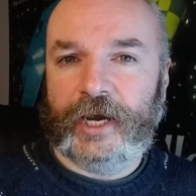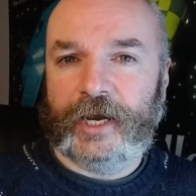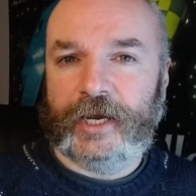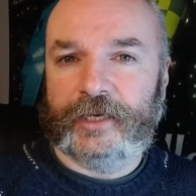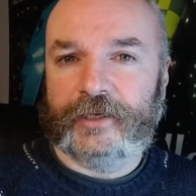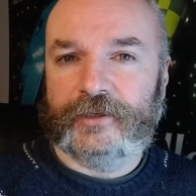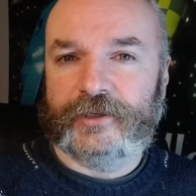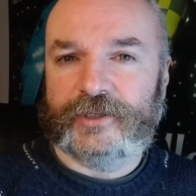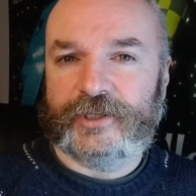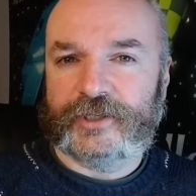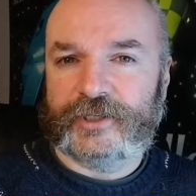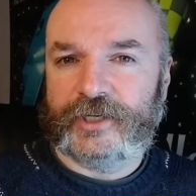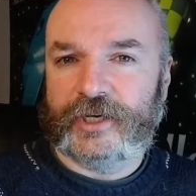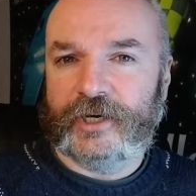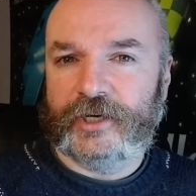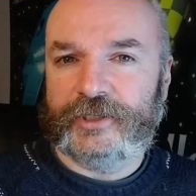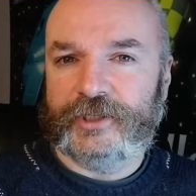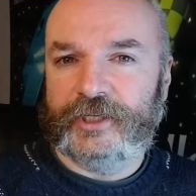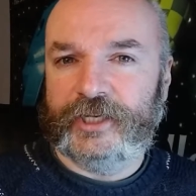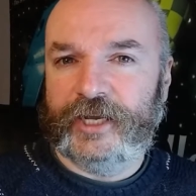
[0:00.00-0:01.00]
and
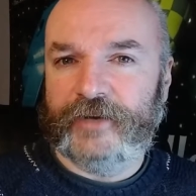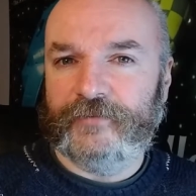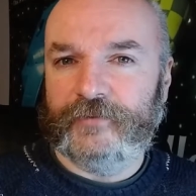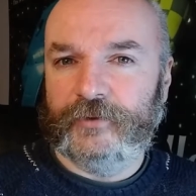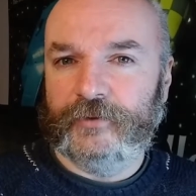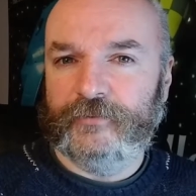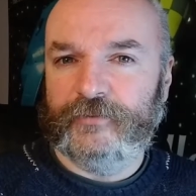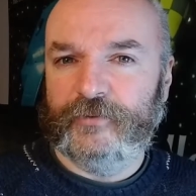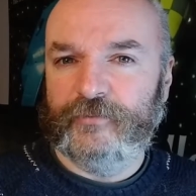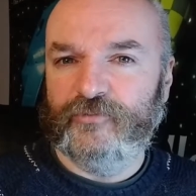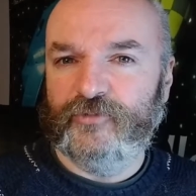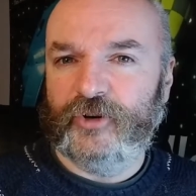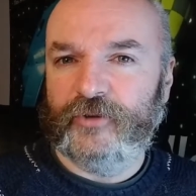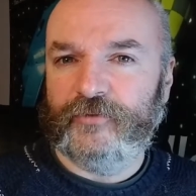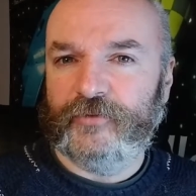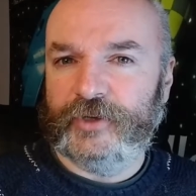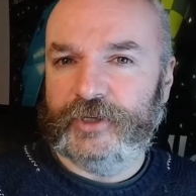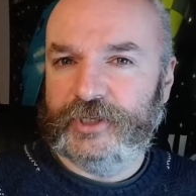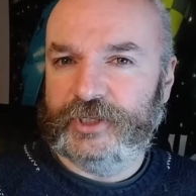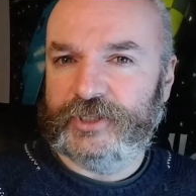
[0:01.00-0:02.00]
society level from
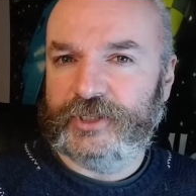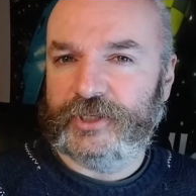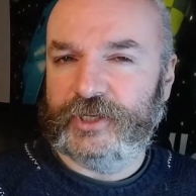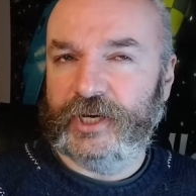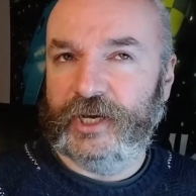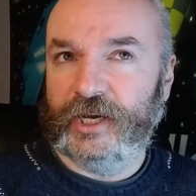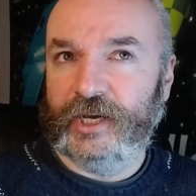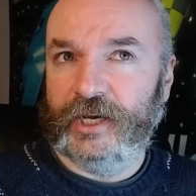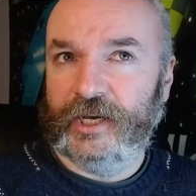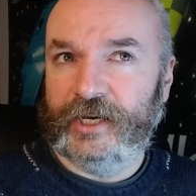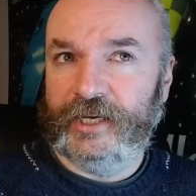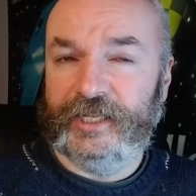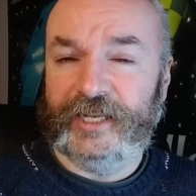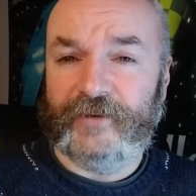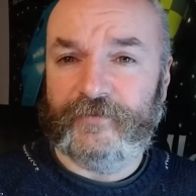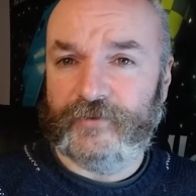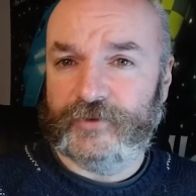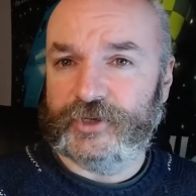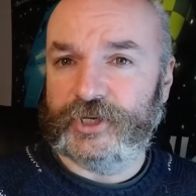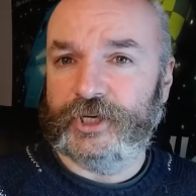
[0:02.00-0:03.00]
roughly
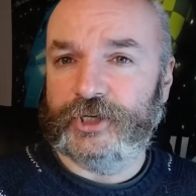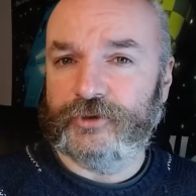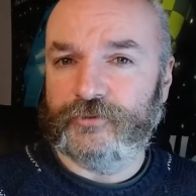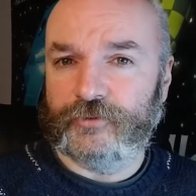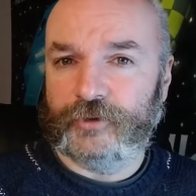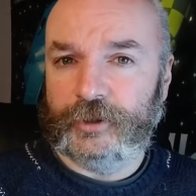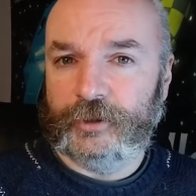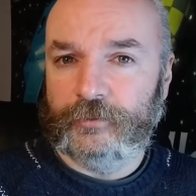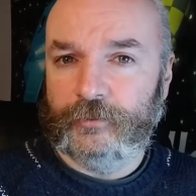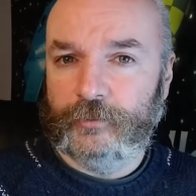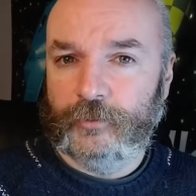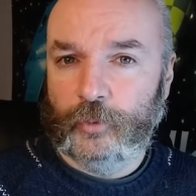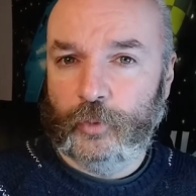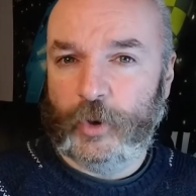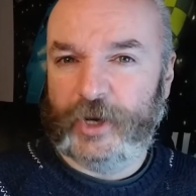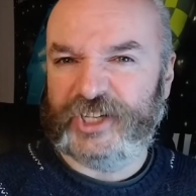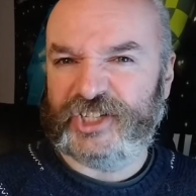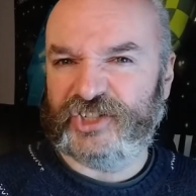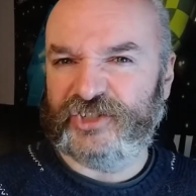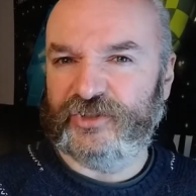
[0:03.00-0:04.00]
11th century
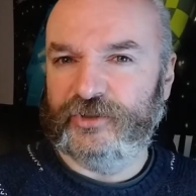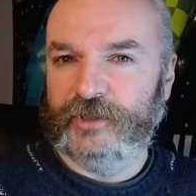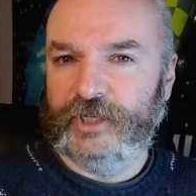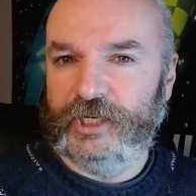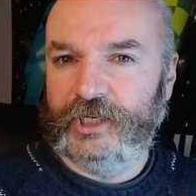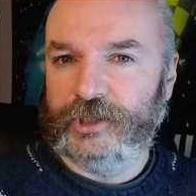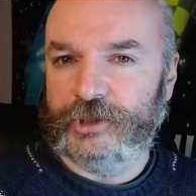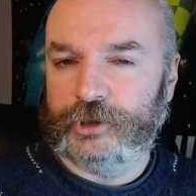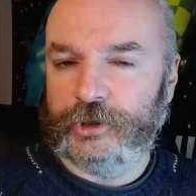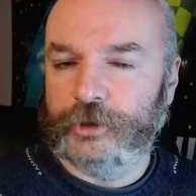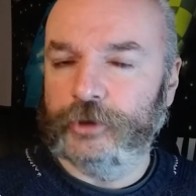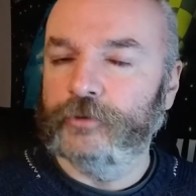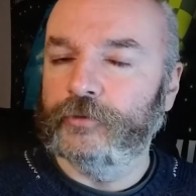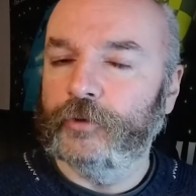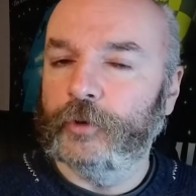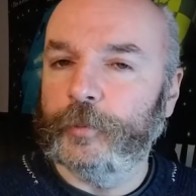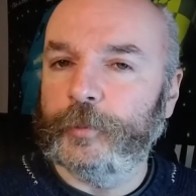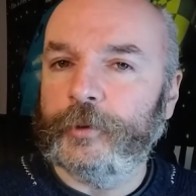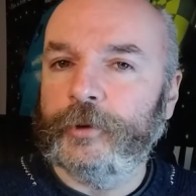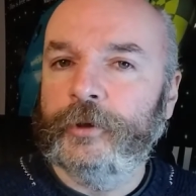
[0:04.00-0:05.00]
Western-ish
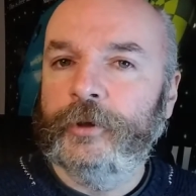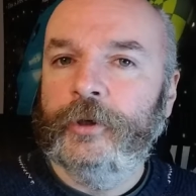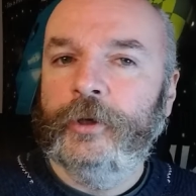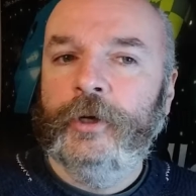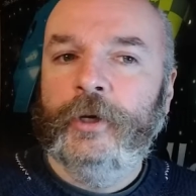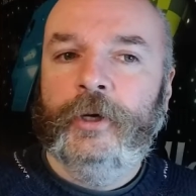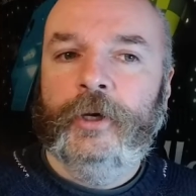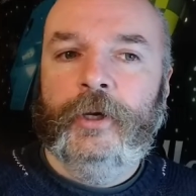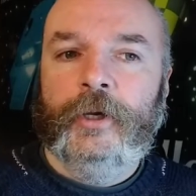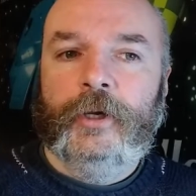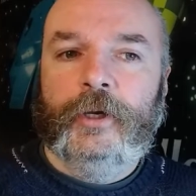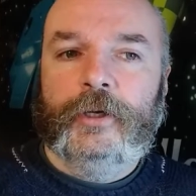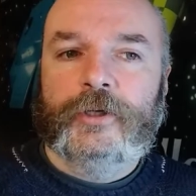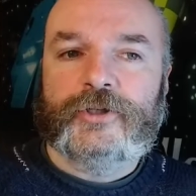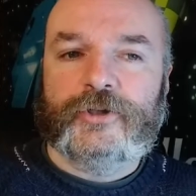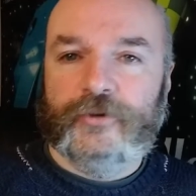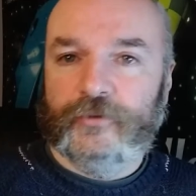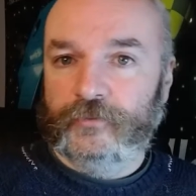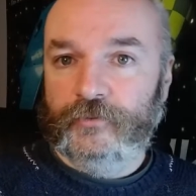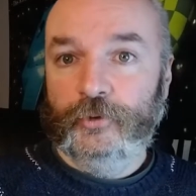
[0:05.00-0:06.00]
Europe,
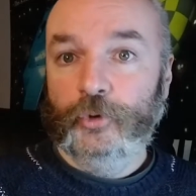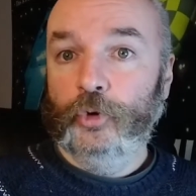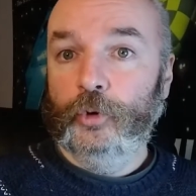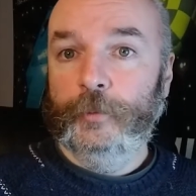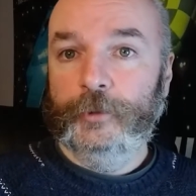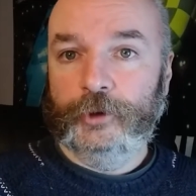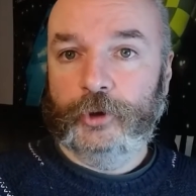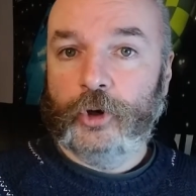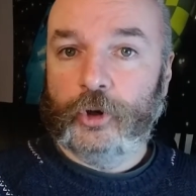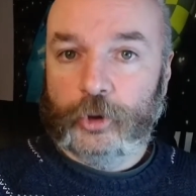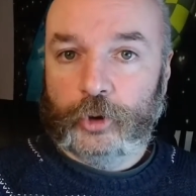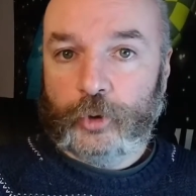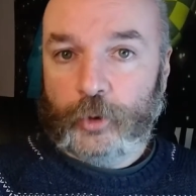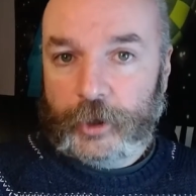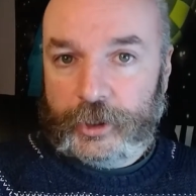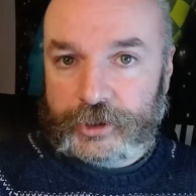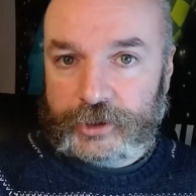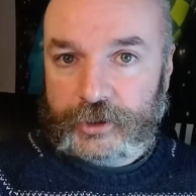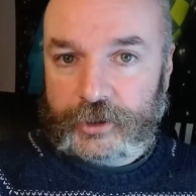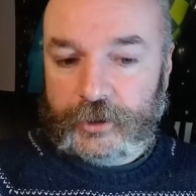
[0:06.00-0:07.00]
sort of Norman
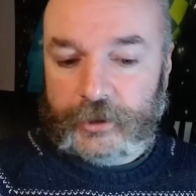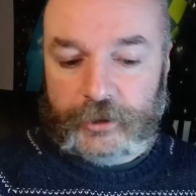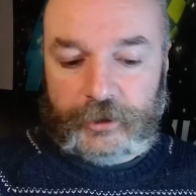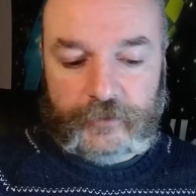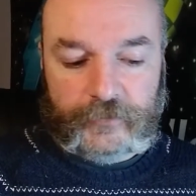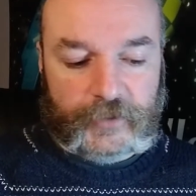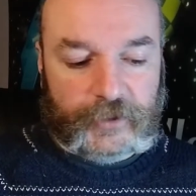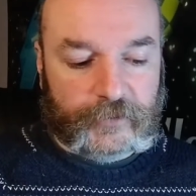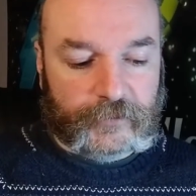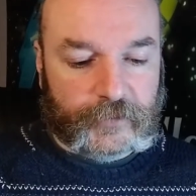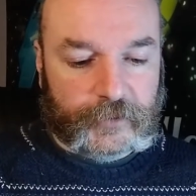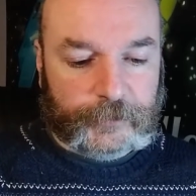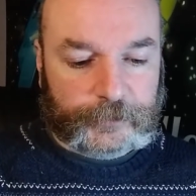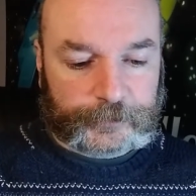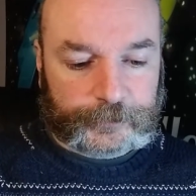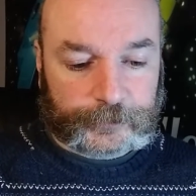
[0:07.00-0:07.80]
conquest kind of era,